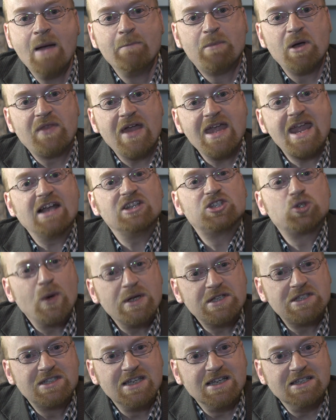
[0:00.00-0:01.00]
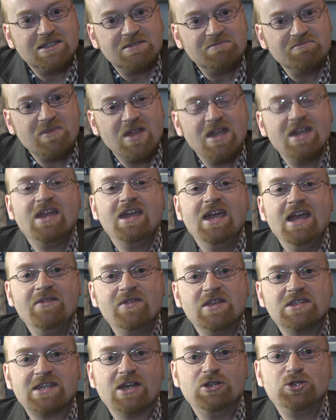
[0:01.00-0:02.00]
but they get twisted in
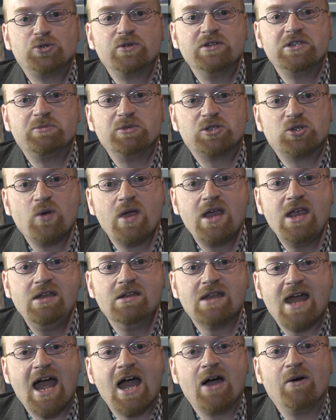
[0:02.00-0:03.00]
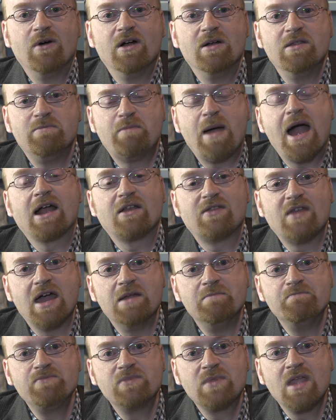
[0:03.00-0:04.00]
the centuries between now and back
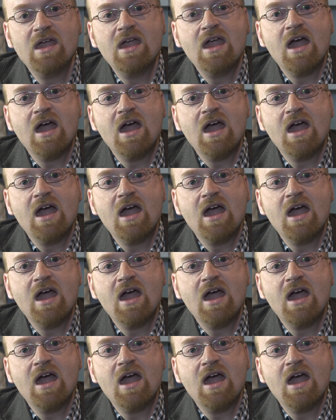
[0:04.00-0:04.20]
then.